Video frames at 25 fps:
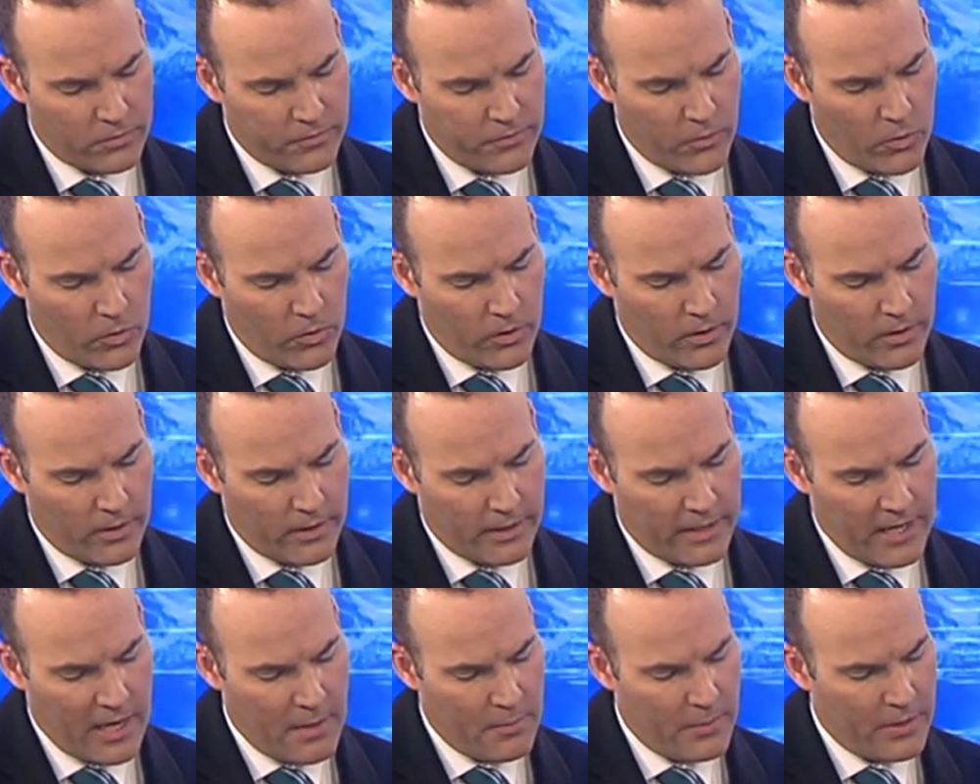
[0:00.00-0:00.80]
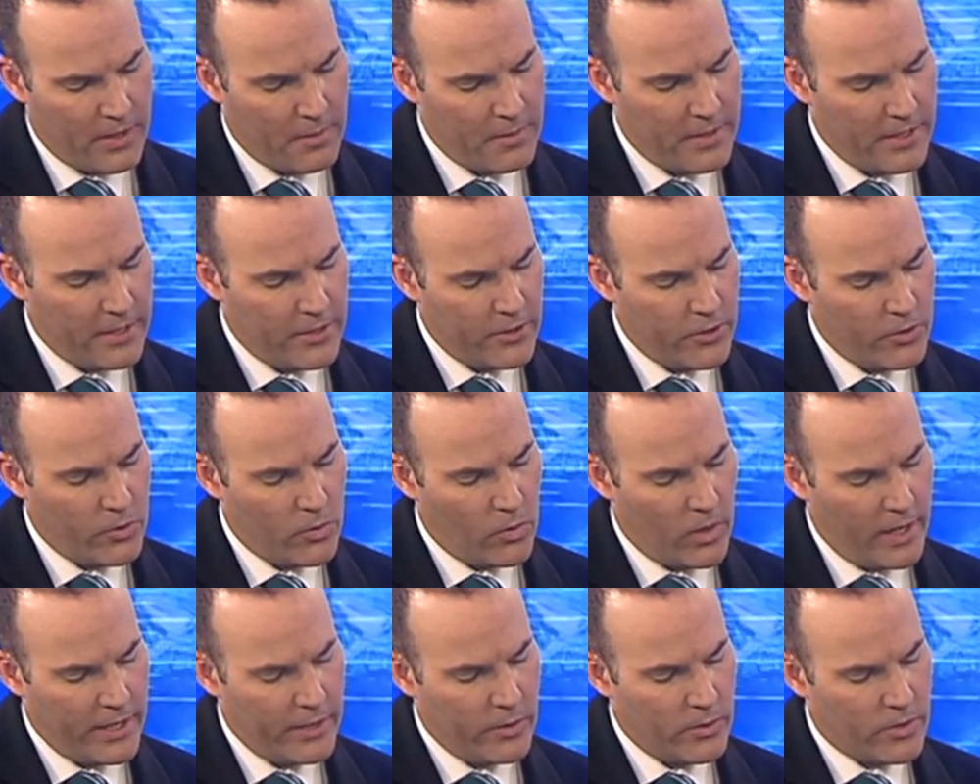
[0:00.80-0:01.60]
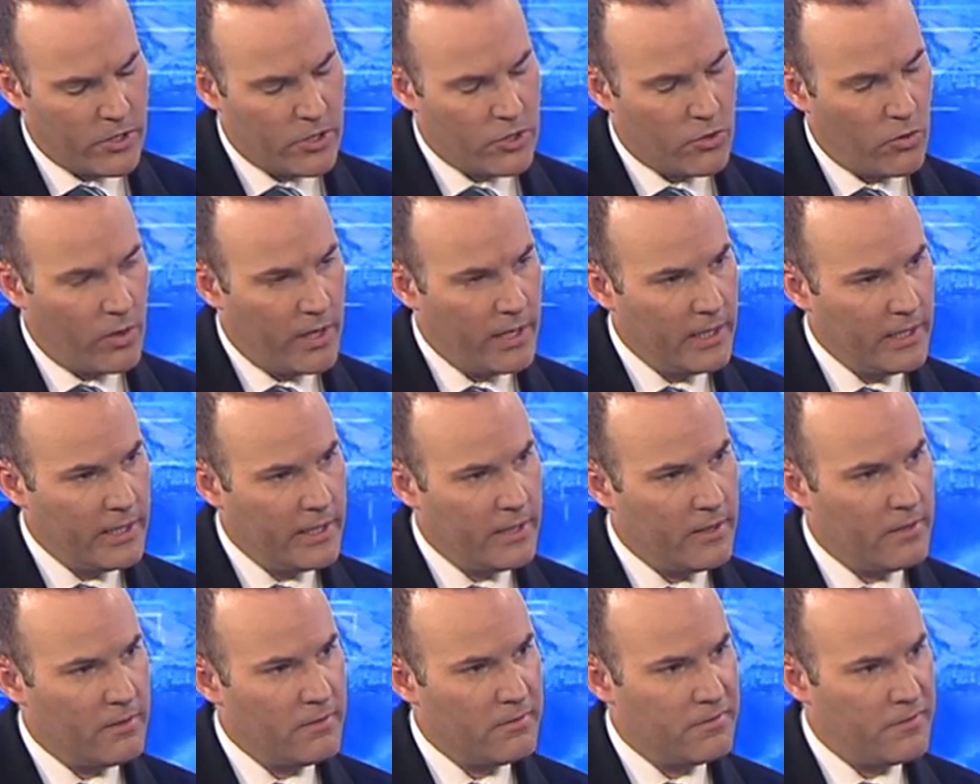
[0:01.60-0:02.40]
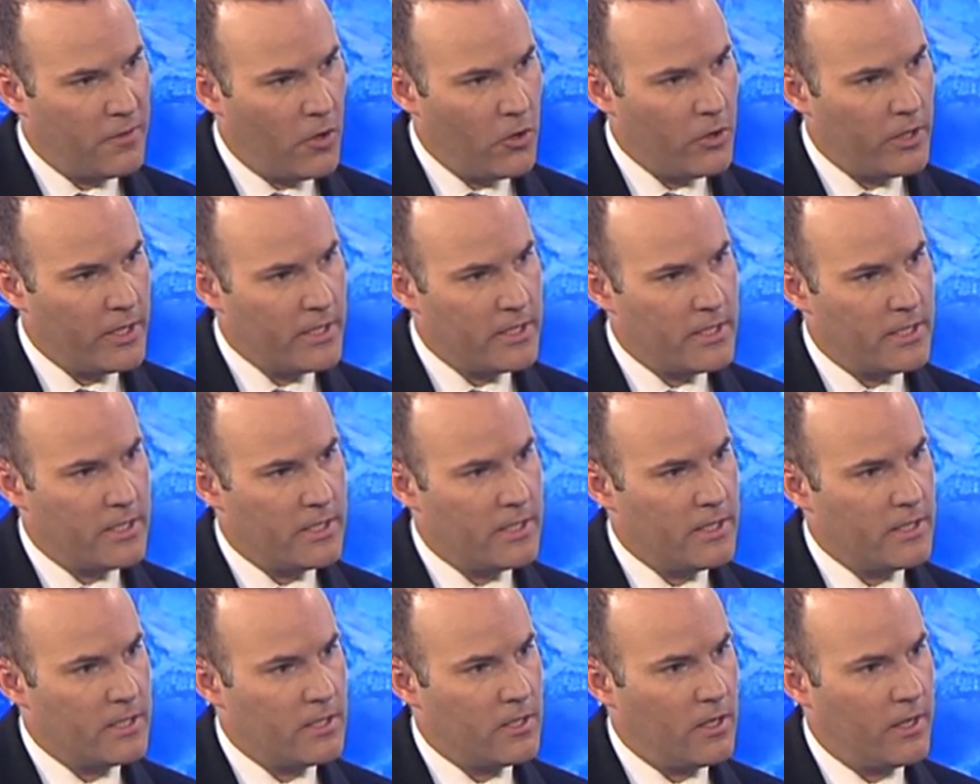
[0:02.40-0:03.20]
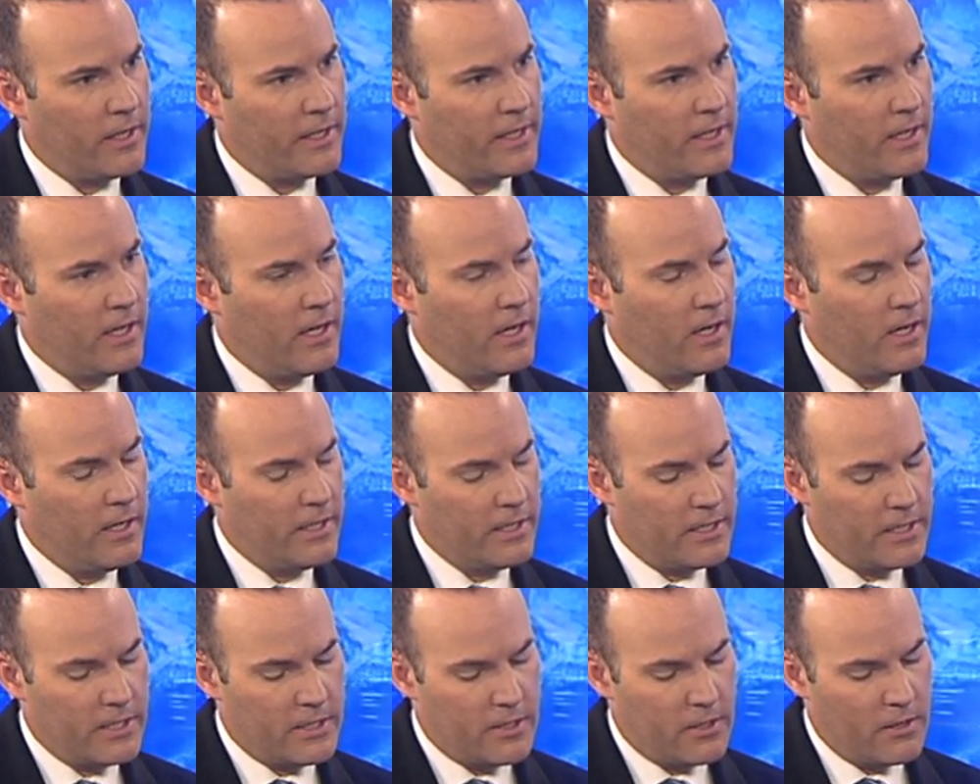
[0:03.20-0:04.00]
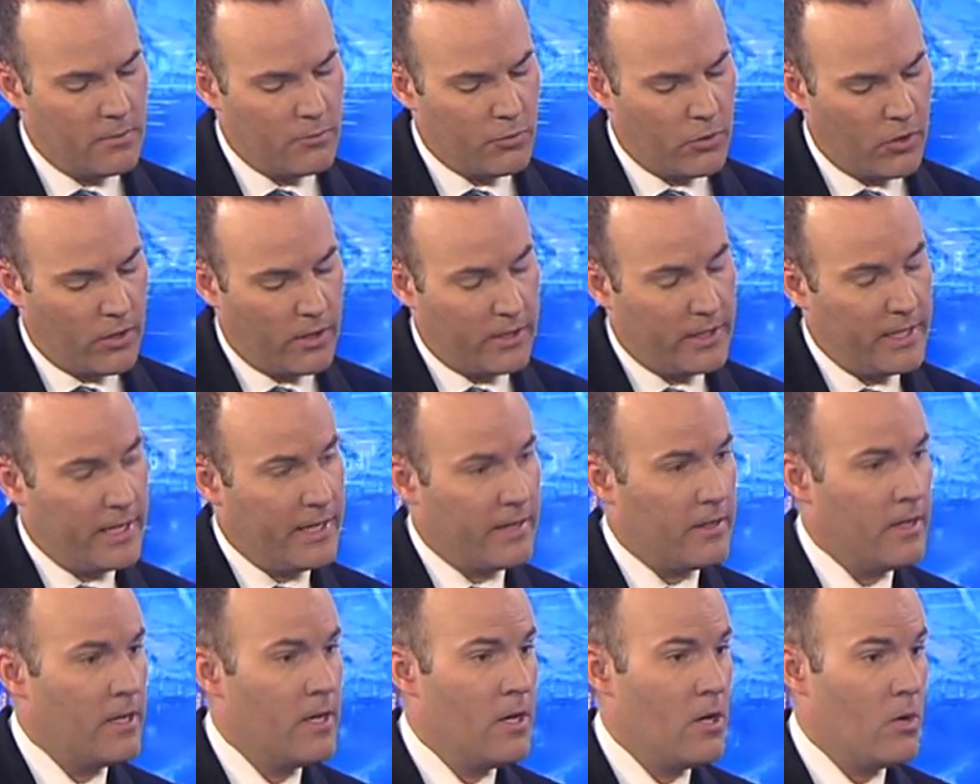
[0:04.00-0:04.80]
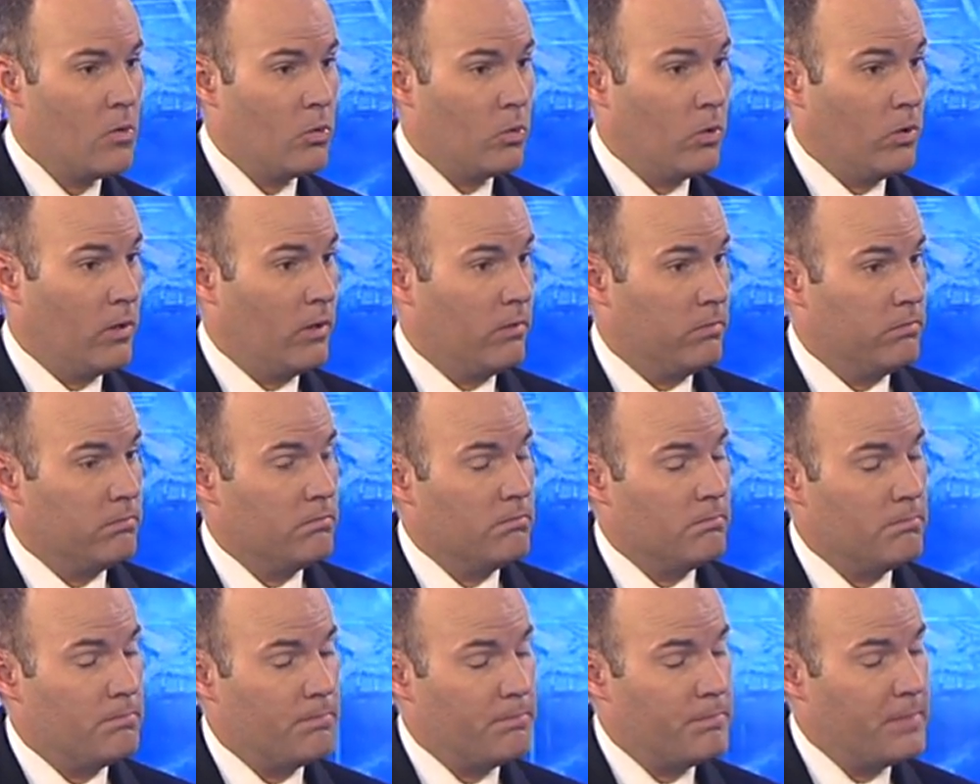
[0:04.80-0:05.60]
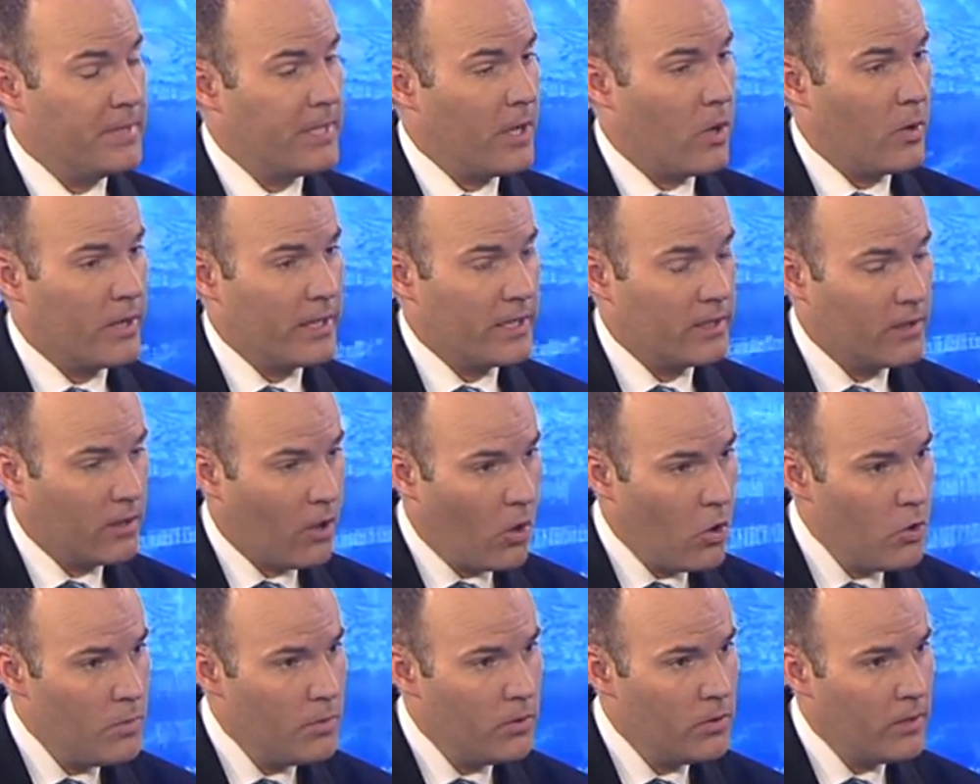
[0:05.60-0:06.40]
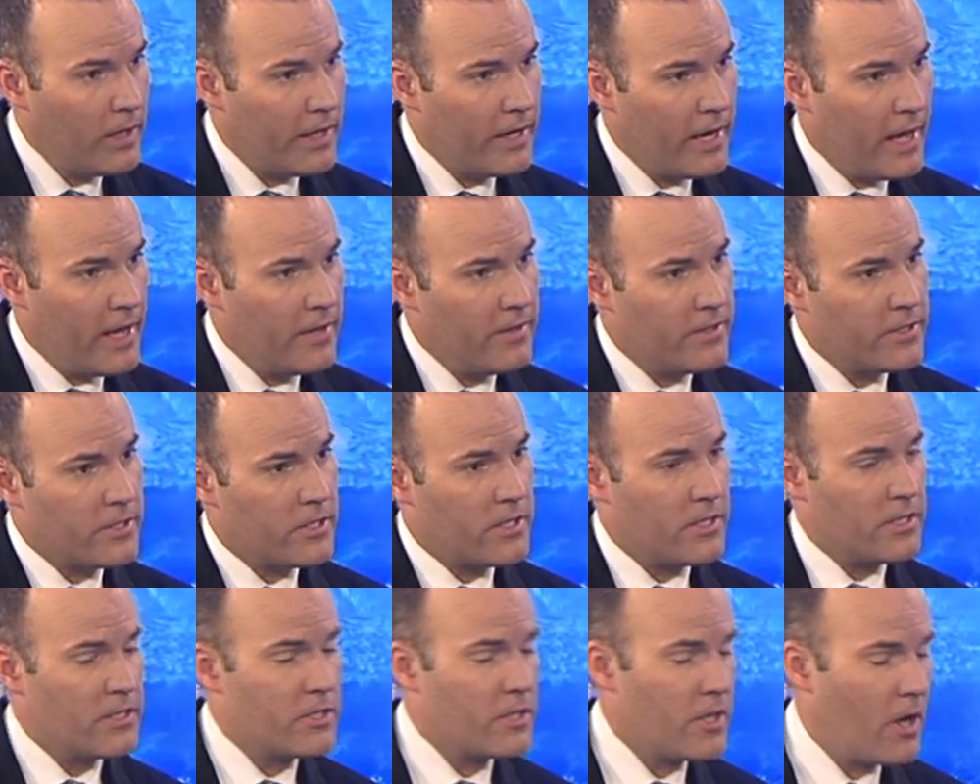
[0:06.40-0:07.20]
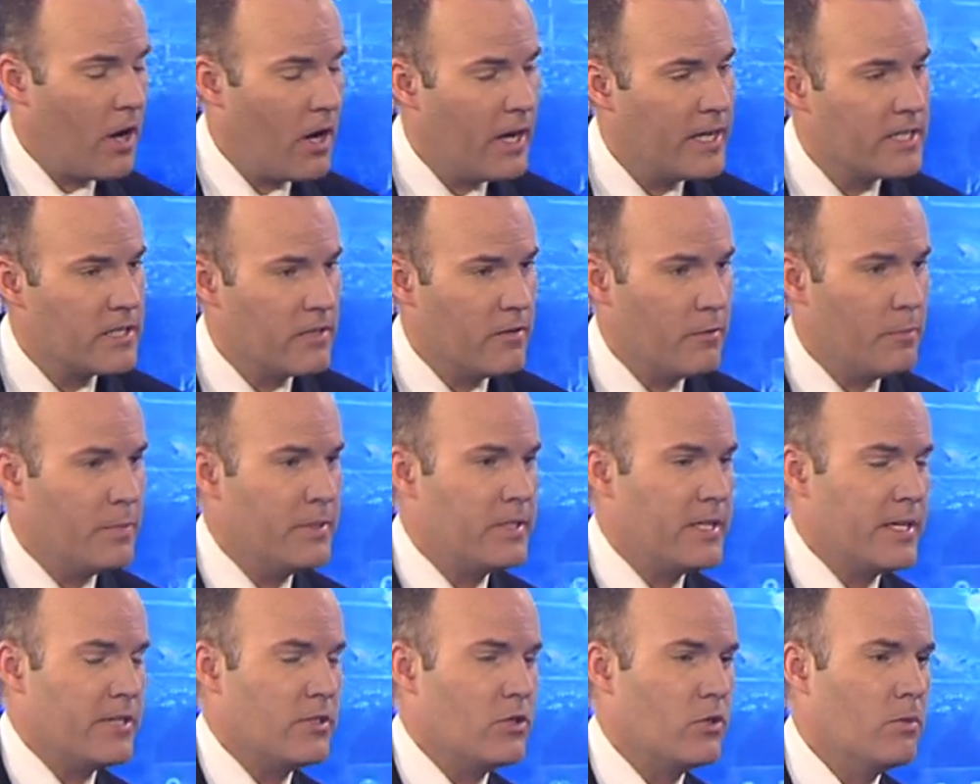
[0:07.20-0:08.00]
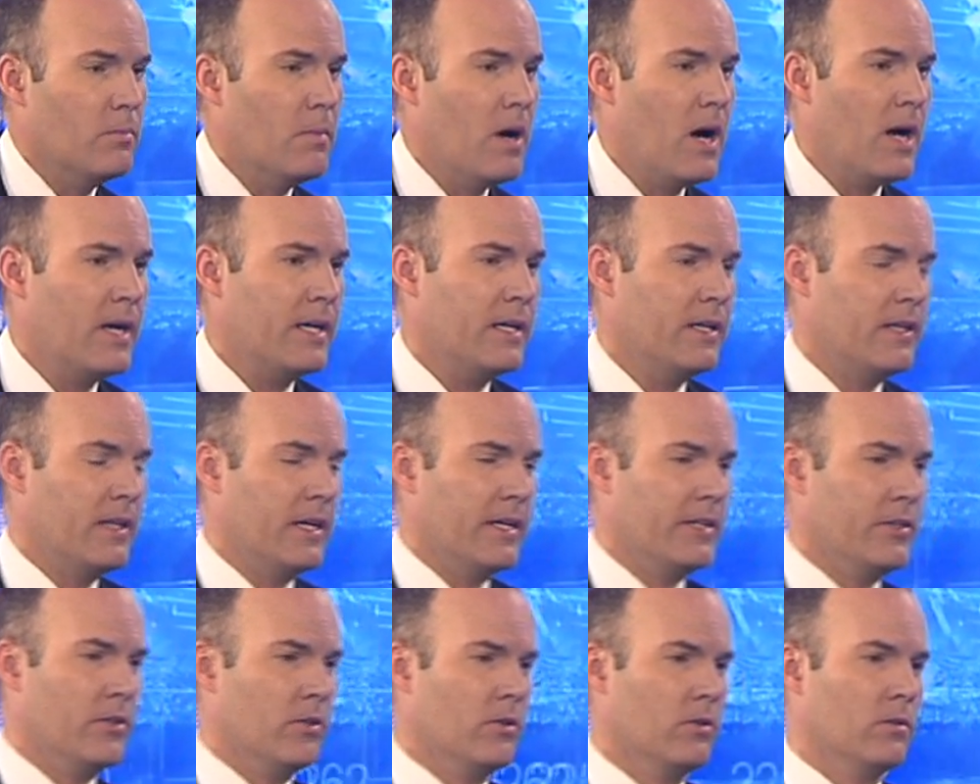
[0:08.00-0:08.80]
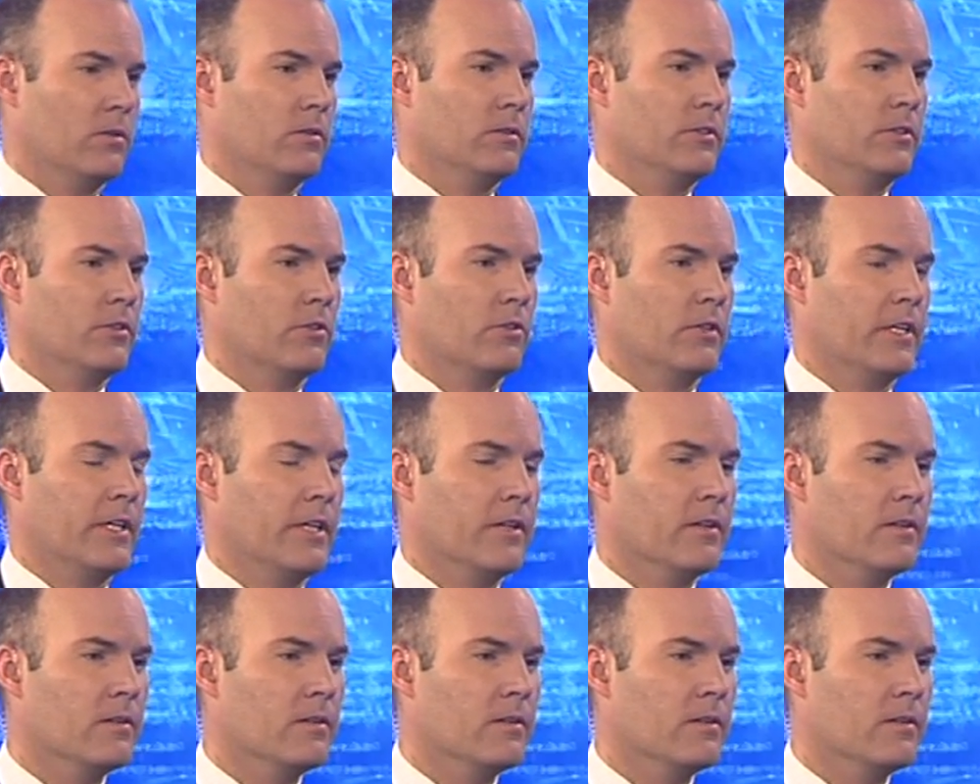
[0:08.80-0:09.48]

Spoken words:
the company, I mean, are you Australia focused? Is this a product that will be going global, and just the size of the potential market that you're in?